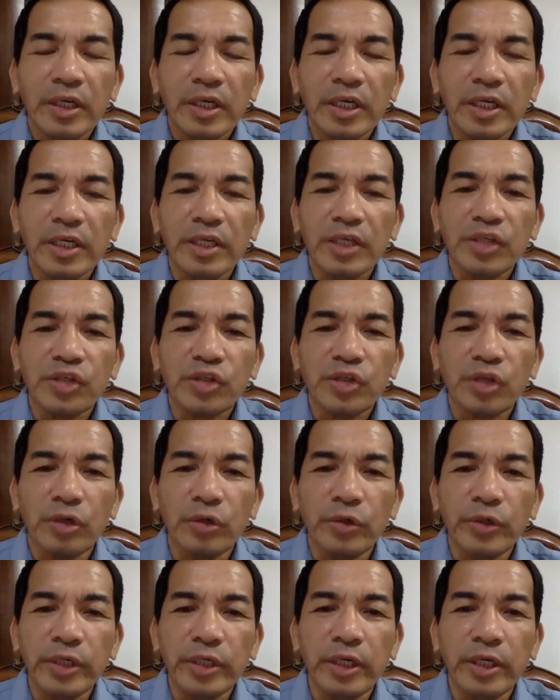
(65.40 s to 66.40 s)
in the
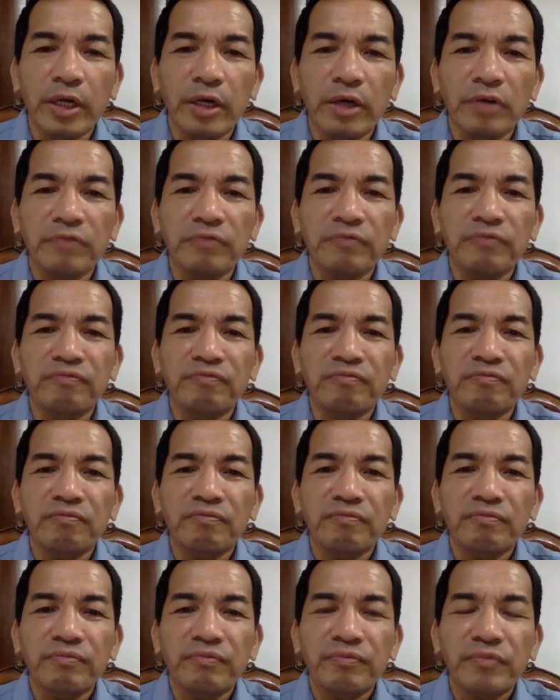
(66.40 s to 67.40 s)
story of
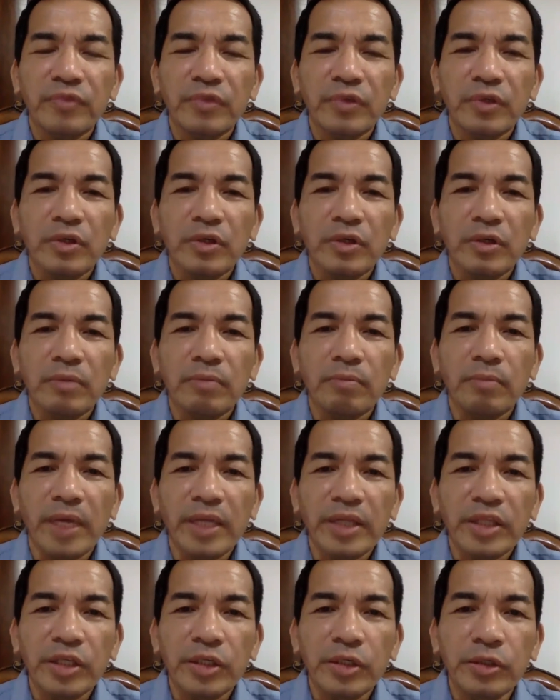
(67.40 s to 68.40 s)

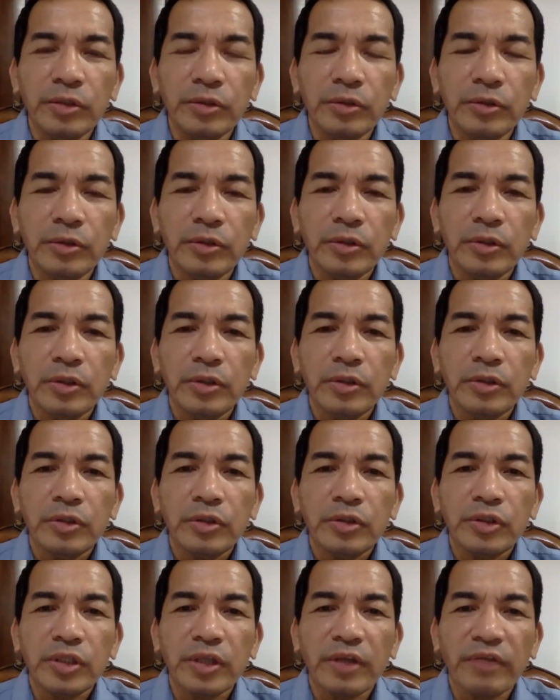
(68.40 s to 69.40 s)
Matthew
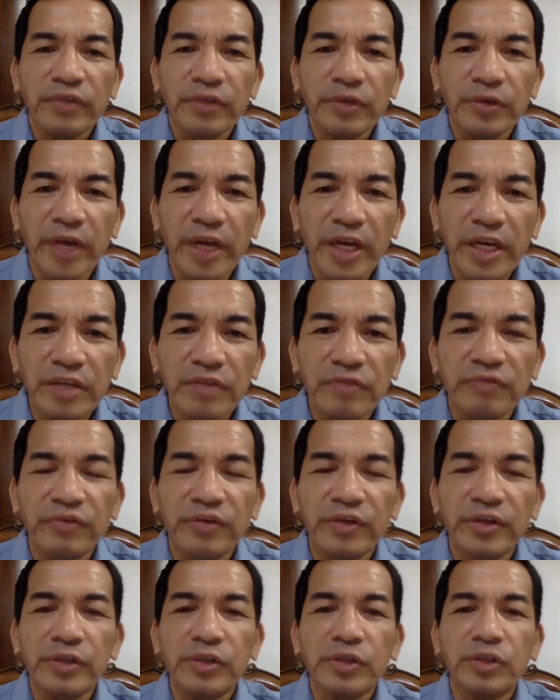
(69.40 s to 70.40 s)
chapter 8
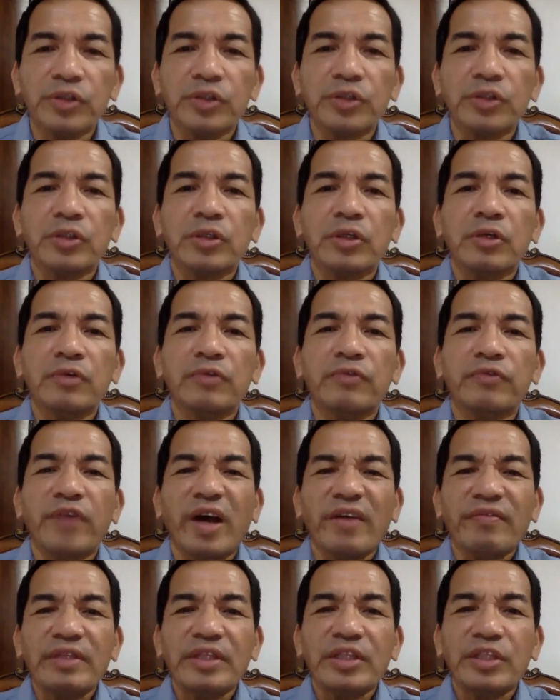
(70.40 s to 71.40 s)
verse
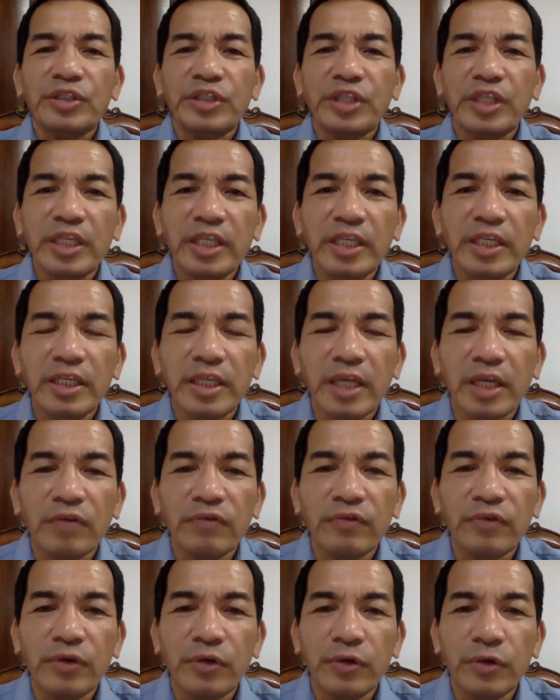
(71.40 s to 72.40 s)
5 and 13, and
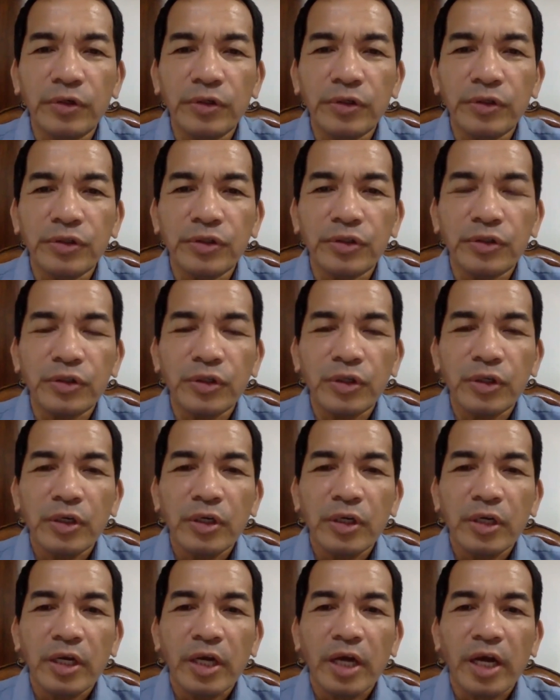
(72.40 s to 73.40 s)
of course
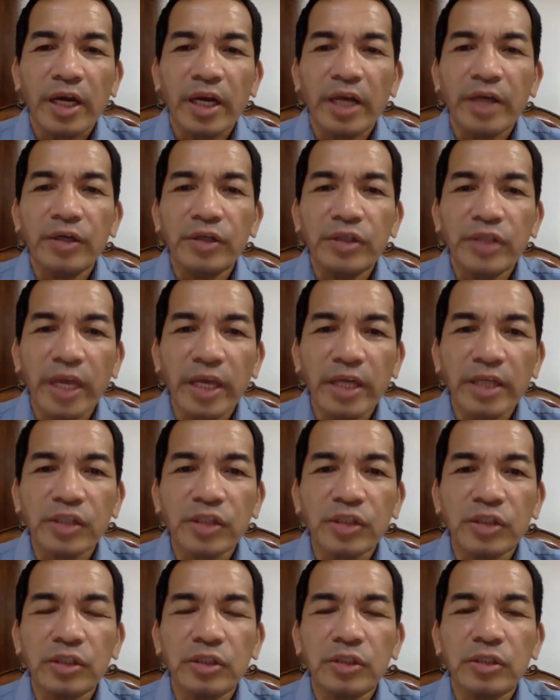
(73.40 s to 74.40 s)
another
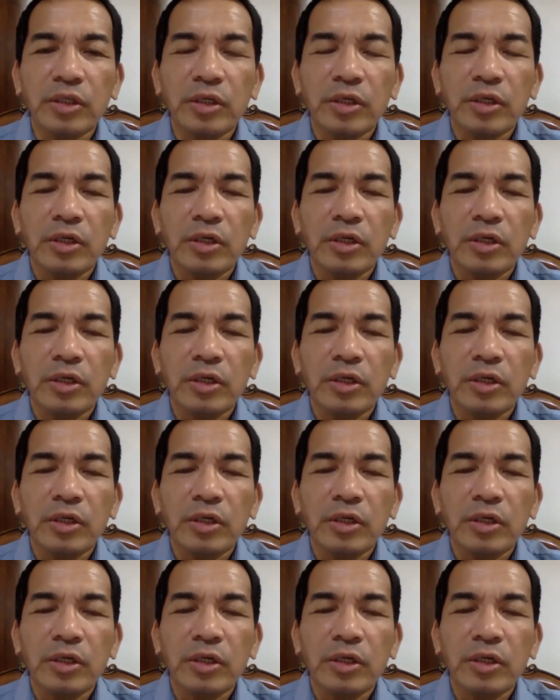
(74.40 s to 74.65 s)
text